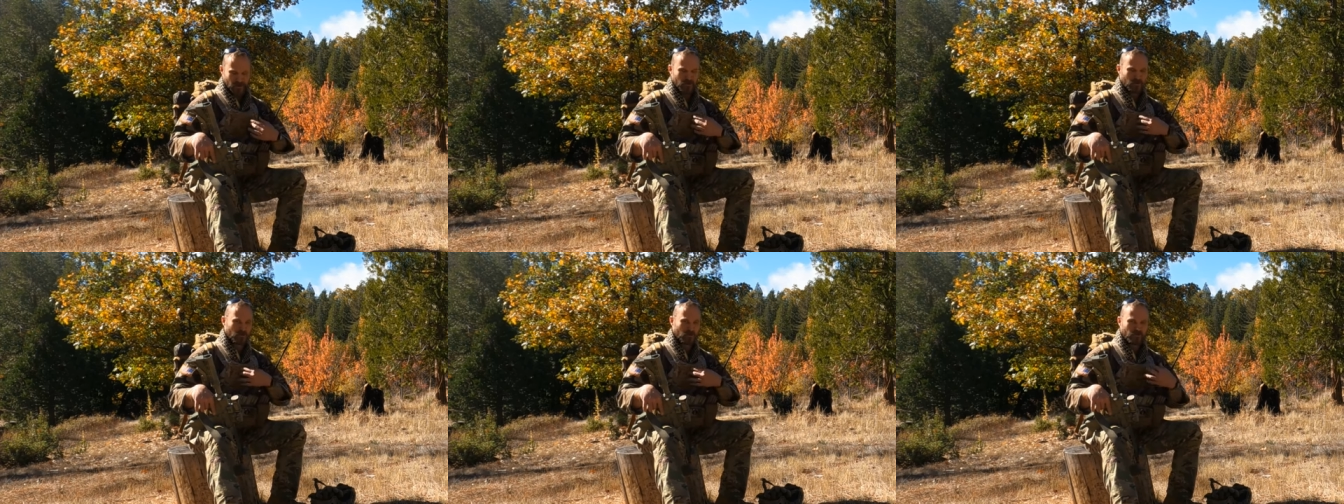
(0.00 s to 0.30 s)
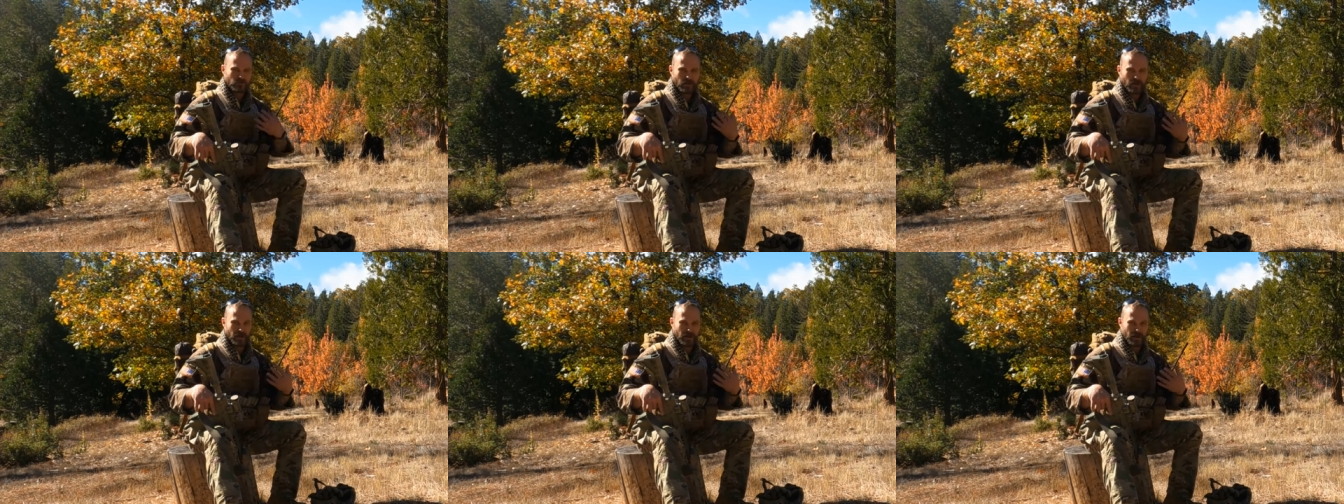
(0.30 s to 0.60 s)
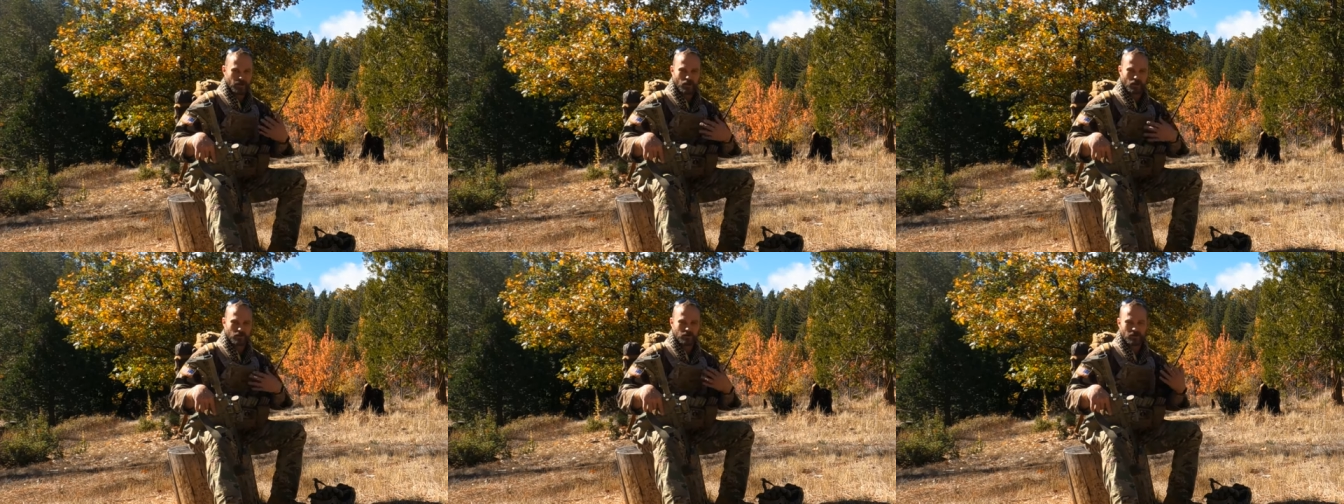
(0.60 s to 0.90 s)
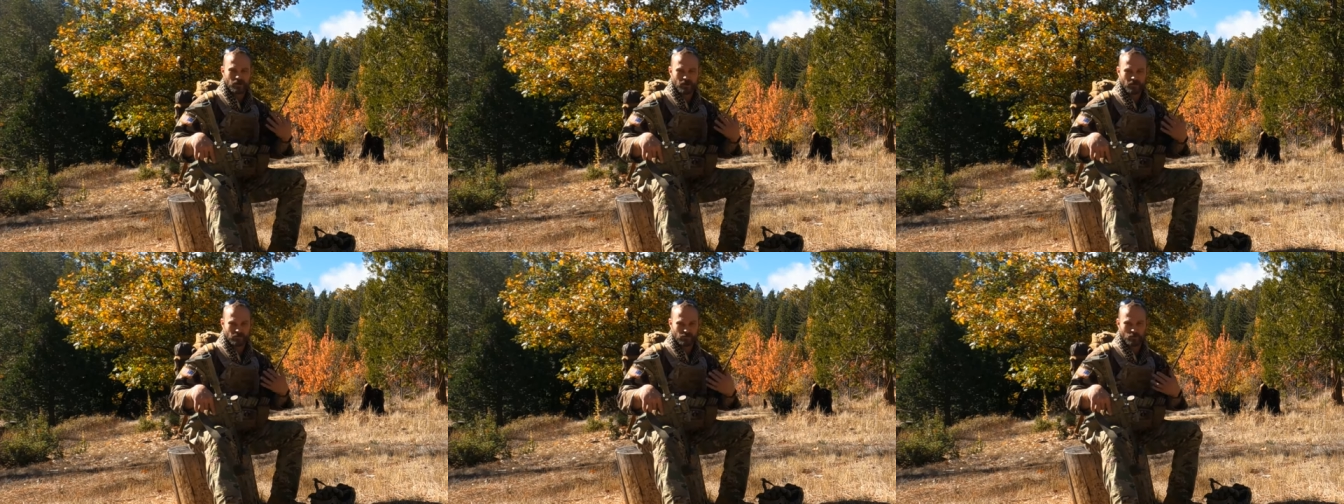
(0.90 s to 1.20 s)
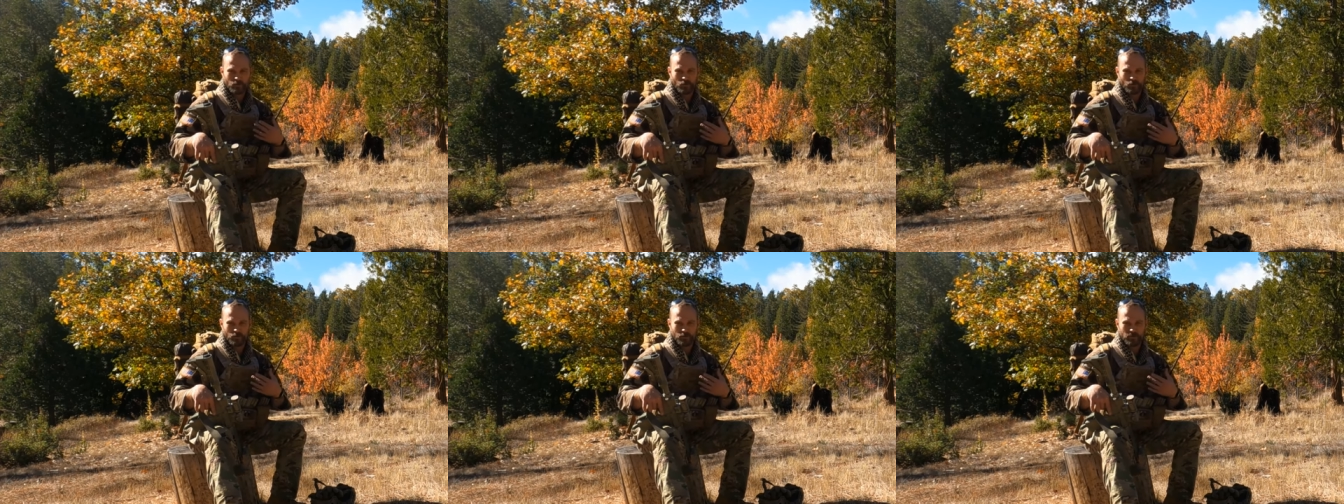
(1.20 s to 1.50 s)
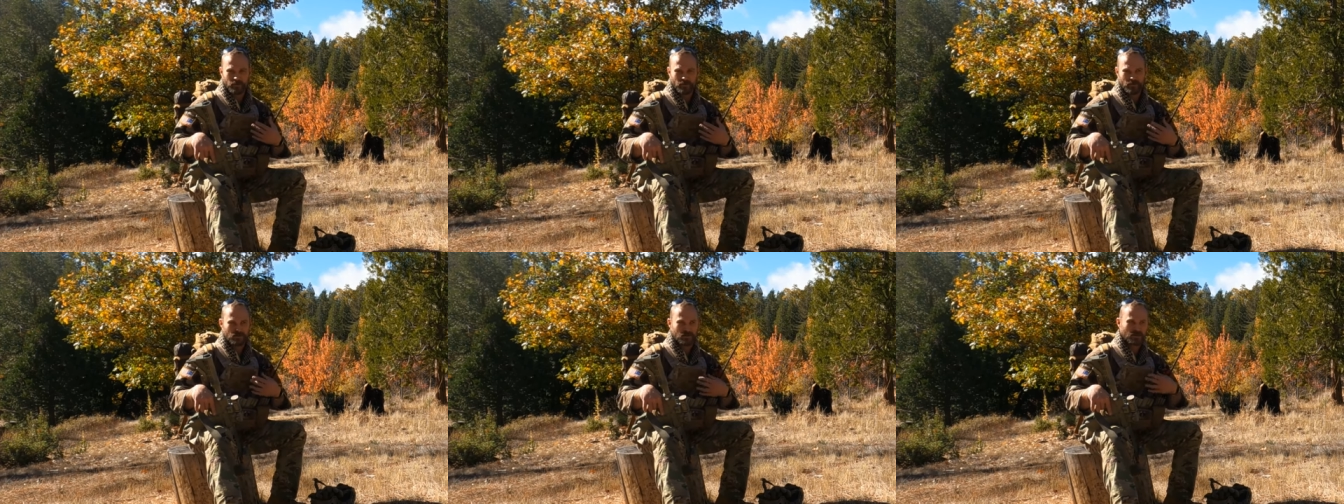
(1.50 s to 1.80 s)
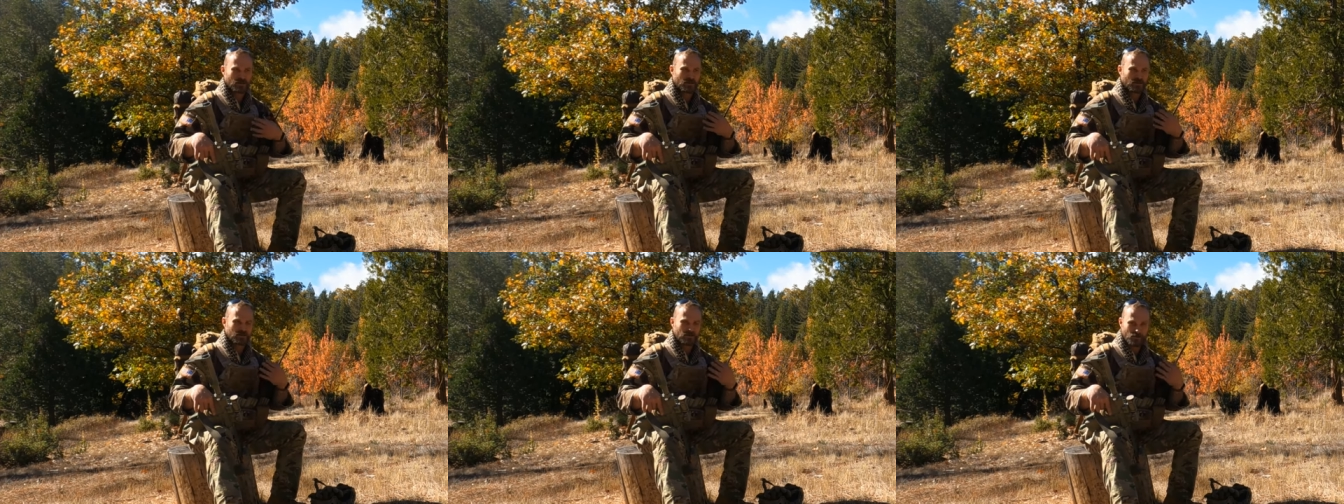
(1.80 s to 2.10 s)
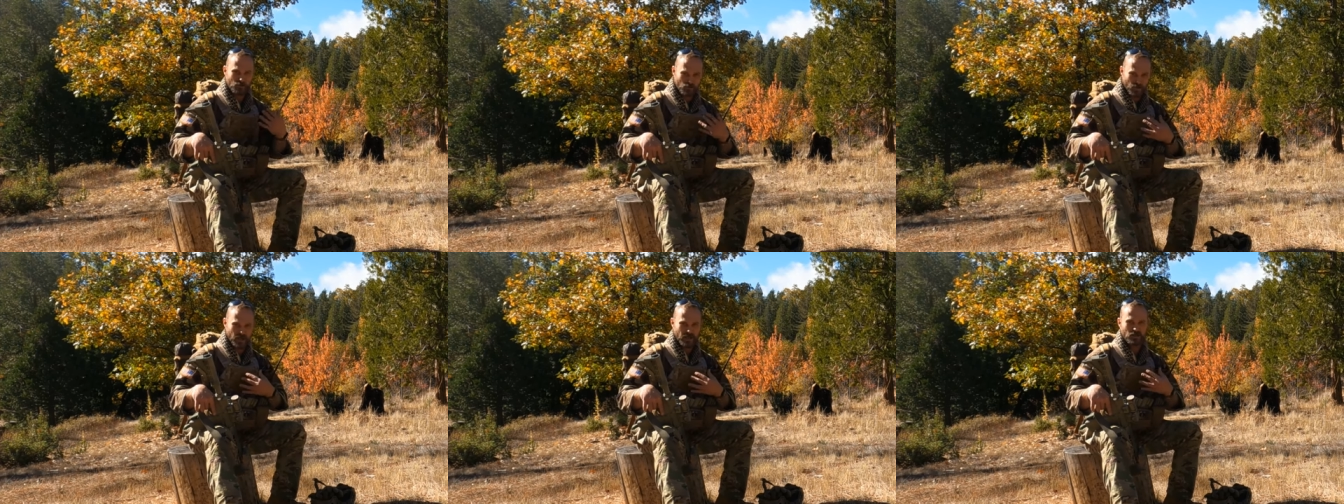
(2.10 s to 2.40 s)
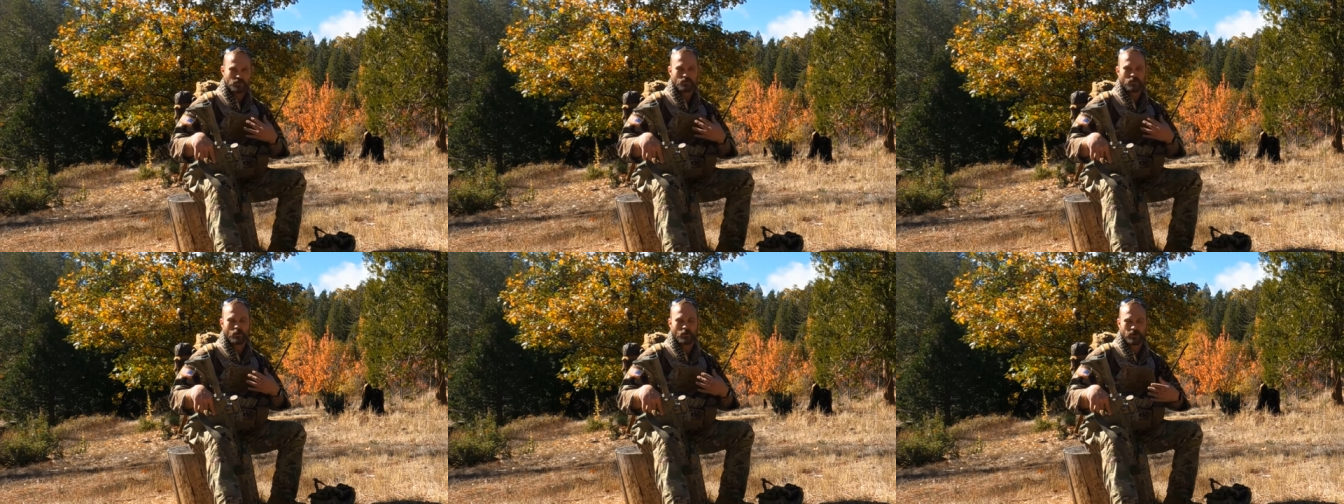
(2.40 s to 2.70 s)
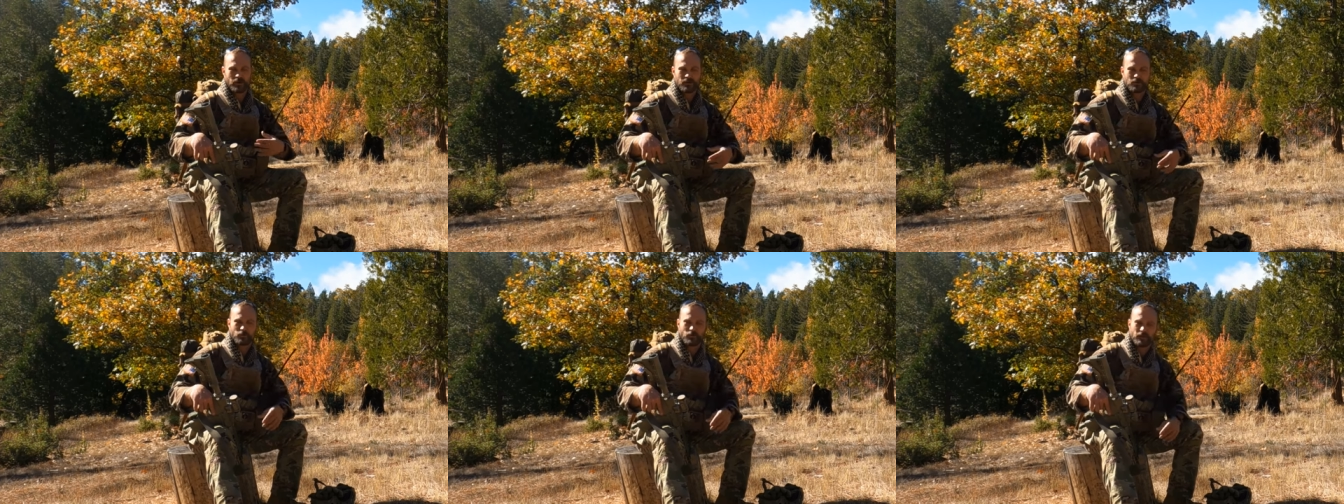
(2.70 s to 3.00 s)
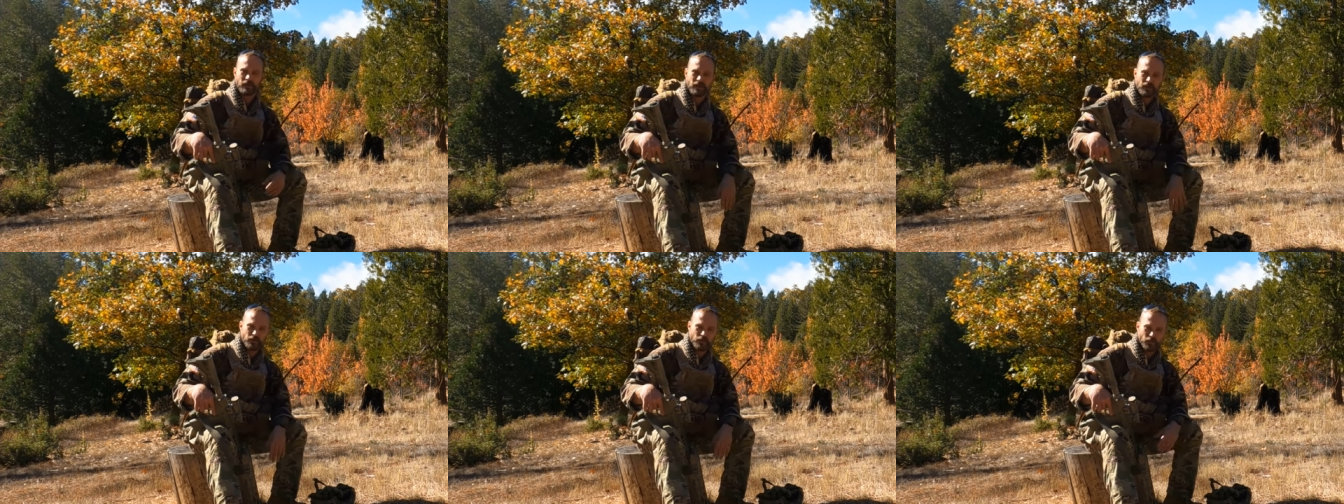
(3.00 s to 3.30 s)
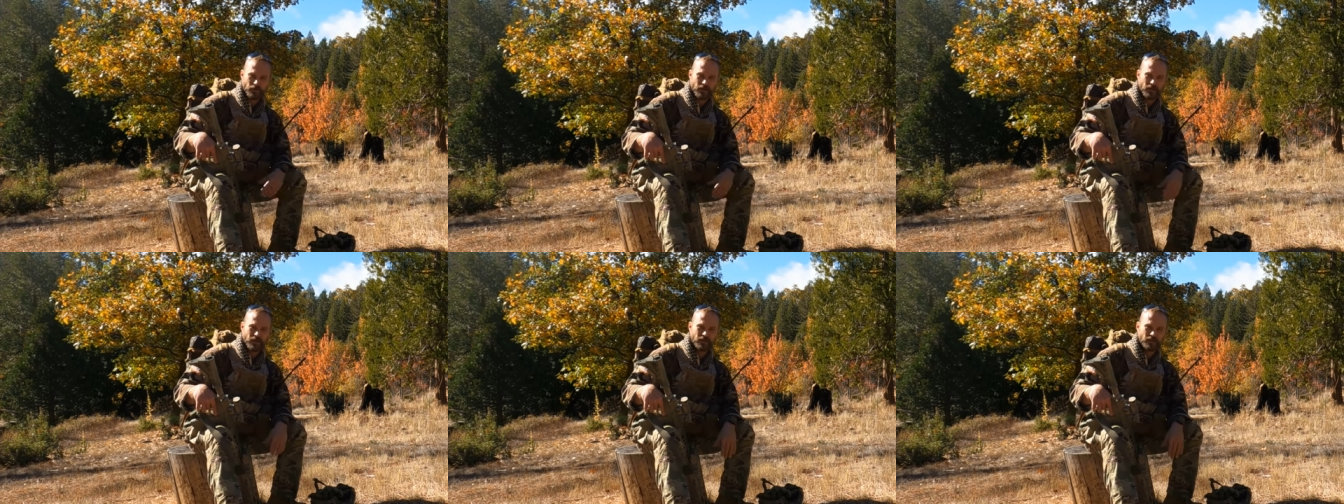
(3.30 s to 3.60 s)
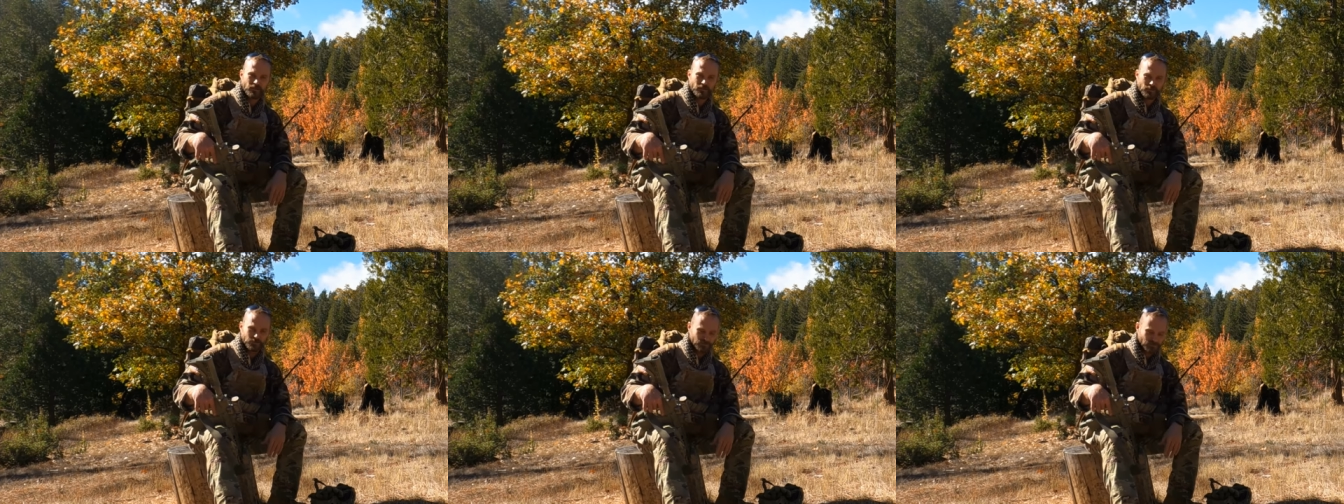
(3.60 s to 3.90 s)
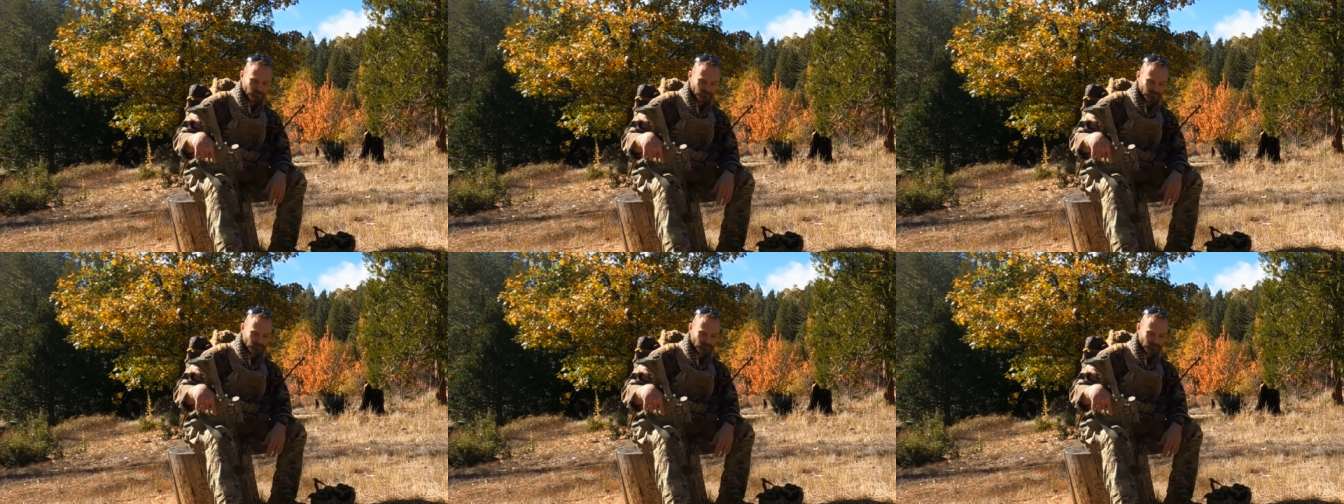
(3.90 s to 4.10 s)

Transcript: You'll find uncomfortable positions and pinch points within your gear,